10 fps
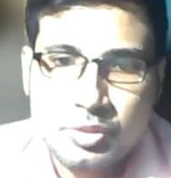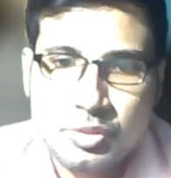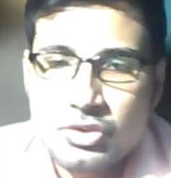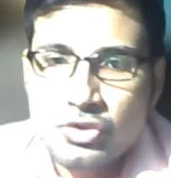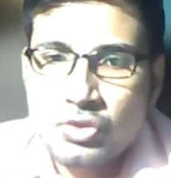
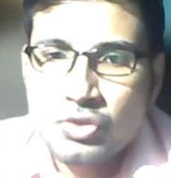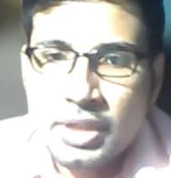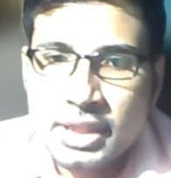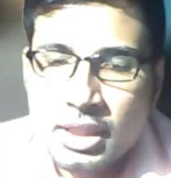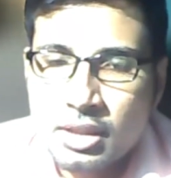Umesh. So
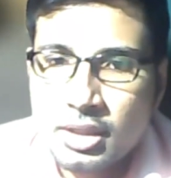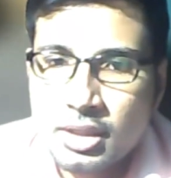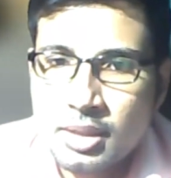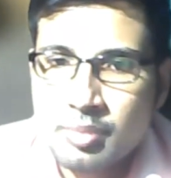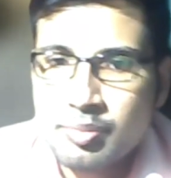I think
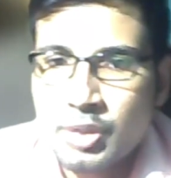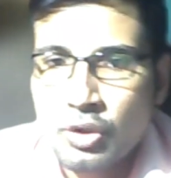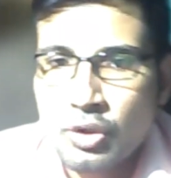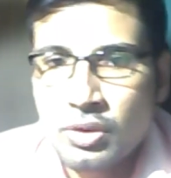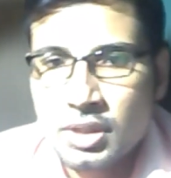
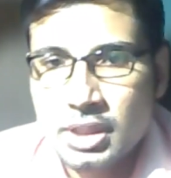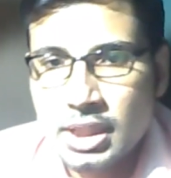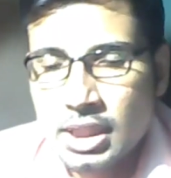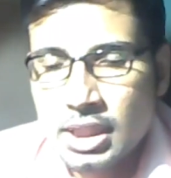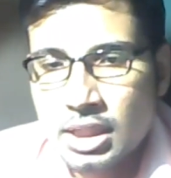beyond the
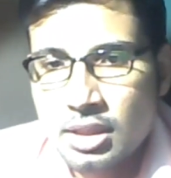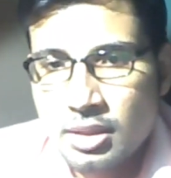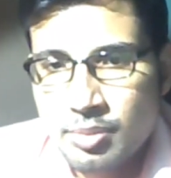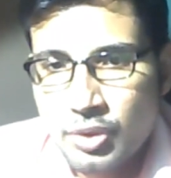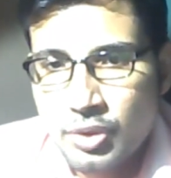key
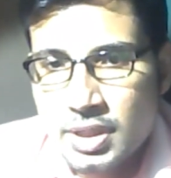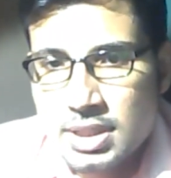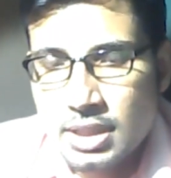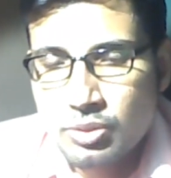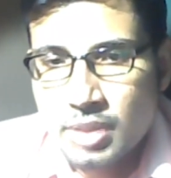
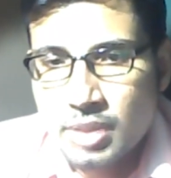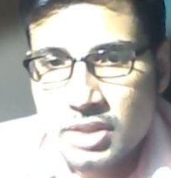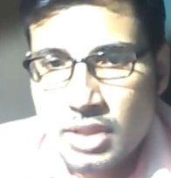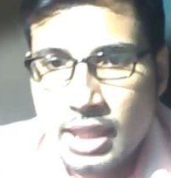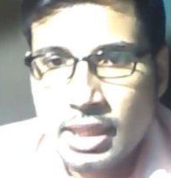points that
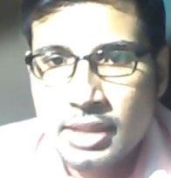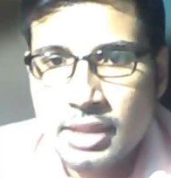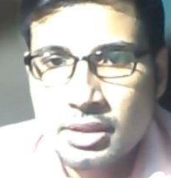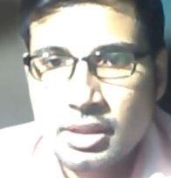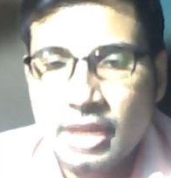Umesh
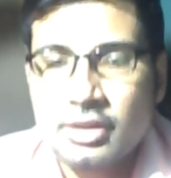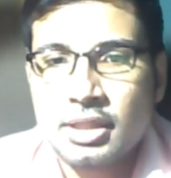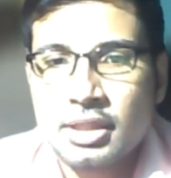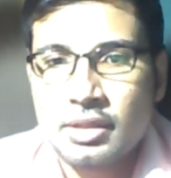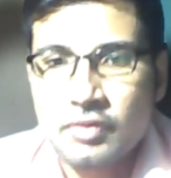highlighted, another
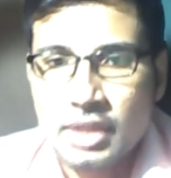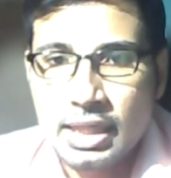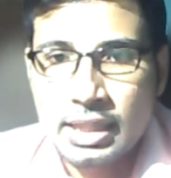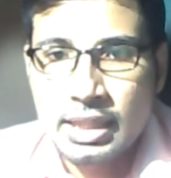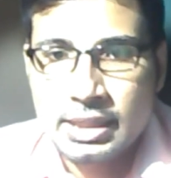thing that we
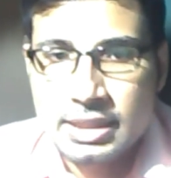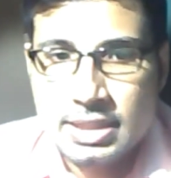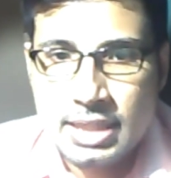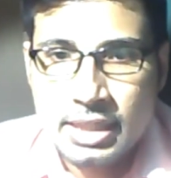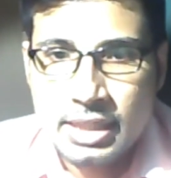highlight
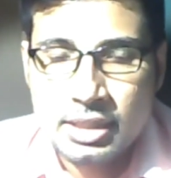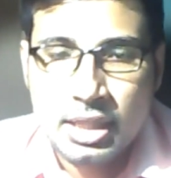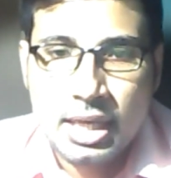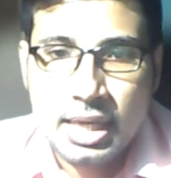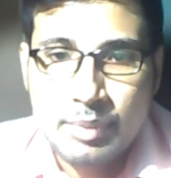is that
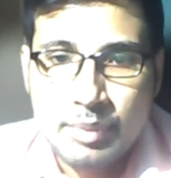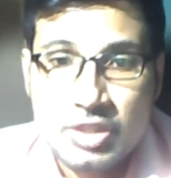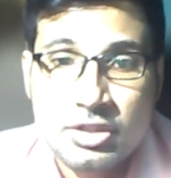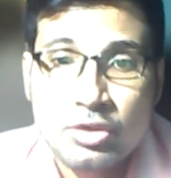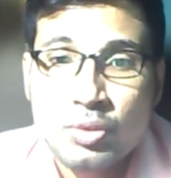
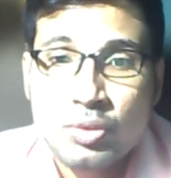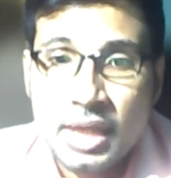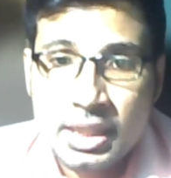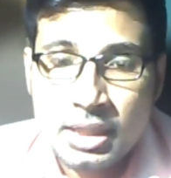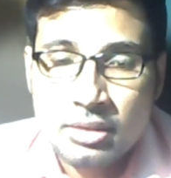
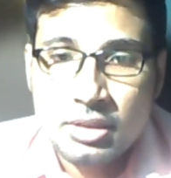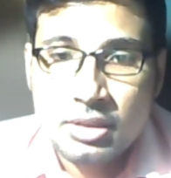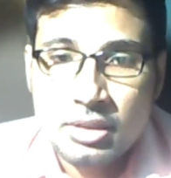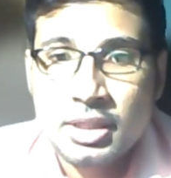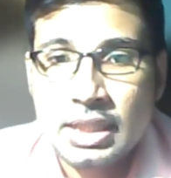situating
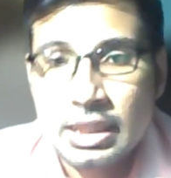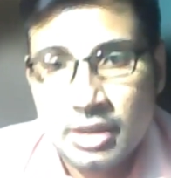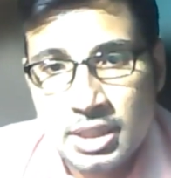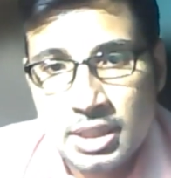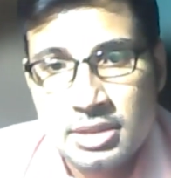the
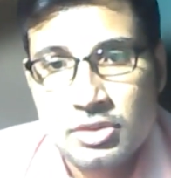increase in